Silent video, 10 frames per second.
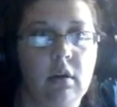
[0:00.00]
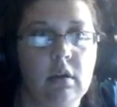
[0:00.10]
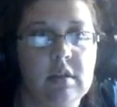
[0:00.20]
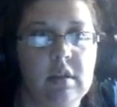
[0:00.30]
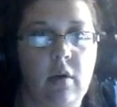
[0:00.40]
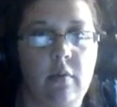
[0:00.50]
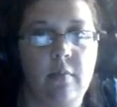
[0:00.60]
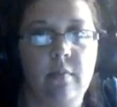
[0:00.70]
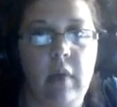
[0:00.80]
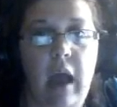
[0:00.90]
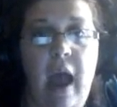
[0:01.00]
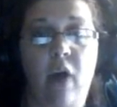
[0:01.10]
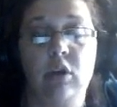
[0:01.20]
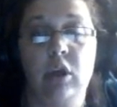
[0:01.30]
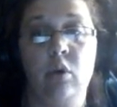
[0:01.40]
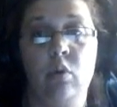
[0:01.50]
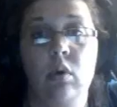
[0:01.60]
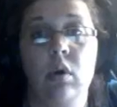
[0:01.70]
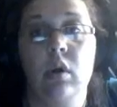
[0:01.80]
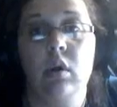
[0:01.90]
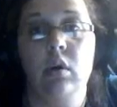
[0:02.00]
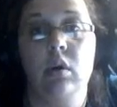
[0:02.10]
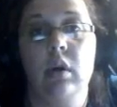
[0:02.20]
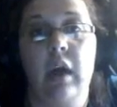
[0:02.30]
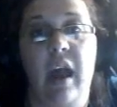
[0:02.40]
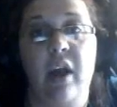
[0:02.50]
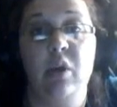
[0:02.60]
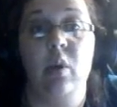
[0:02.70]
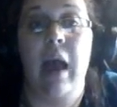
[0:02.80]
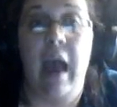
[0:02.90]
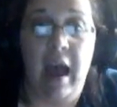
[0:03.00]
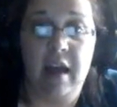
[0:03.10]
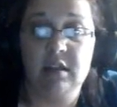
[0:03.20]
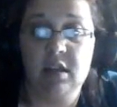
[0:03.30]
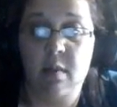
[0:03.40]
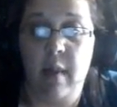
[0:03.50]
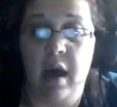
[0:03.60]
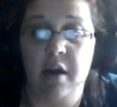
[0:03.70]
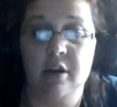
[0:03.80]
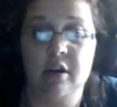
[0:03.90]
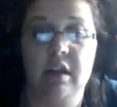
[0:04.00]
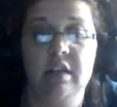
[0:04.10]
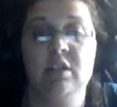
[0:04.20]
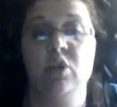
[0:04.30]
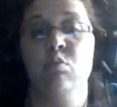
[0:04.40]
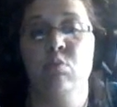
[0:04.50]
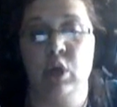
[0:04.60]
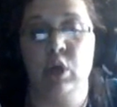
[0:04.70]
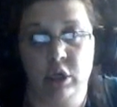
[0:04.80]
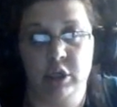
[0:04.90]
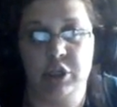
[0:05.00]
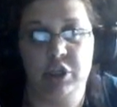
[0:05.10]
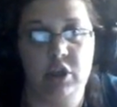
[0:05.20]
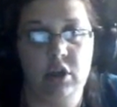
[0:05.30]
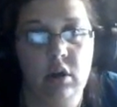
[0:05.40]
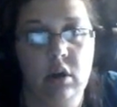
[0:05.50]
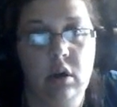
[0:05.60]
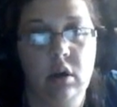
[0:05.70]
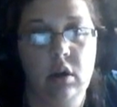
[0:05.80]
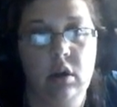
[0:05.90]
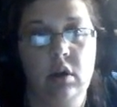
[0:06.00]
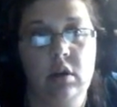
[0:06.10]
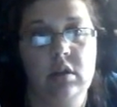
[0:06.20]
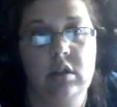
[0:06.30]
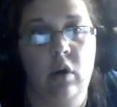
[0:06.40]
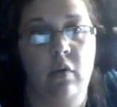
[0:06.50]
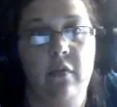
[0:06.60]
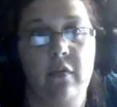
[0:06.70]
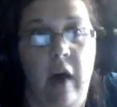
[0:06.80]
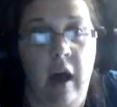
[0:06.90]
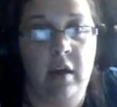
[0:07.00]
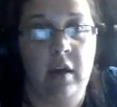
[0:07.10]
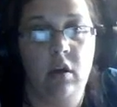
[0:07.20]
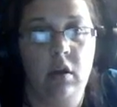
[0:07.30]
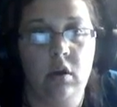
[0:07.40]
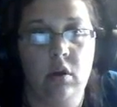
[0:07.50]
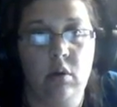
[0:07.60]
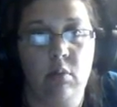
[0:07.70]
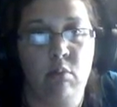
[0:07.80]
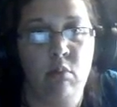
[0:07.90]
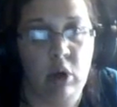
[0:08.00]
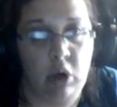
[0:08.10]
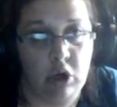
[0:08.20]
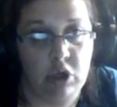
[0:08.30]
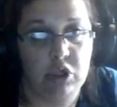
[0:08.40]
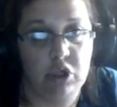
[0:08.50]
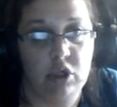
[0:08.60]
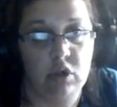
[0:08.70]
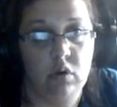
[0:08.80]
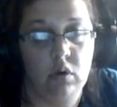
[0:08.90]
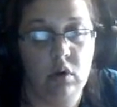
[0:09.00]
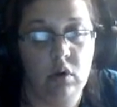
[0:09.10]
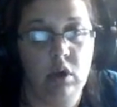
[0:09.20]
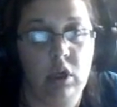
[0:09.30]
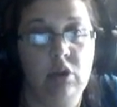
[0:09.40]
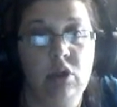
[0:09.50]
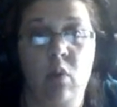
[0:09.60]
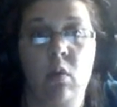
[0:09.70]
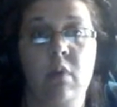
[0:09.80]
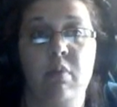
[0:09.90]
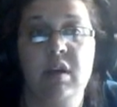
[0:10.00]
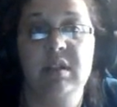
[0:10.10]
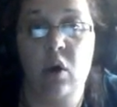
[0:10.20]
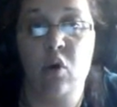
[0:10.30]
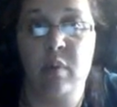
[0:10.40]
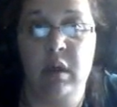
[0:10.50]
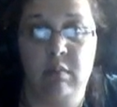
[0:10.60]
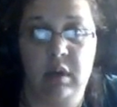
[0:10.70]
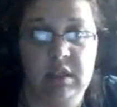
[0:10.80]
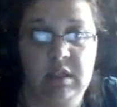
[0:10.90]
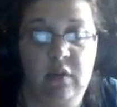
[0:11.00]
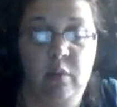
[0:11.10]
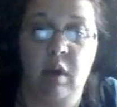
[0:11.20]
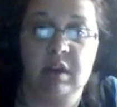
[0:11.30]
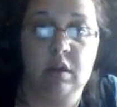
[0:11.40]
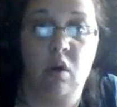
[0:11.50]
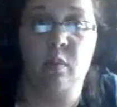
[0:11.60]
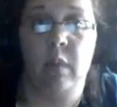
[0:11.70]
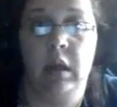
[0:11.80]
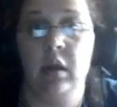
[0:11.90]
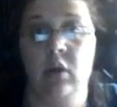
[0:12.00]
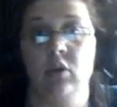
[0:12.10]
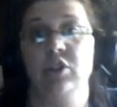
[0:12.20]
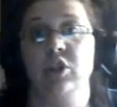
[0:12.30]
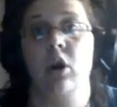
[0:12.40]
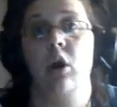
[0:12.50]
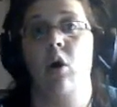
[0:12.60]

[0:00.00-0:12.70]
So how you add to the pattern is you merge. So File, Merge. You don't want to press open, because if you press open, it'll start a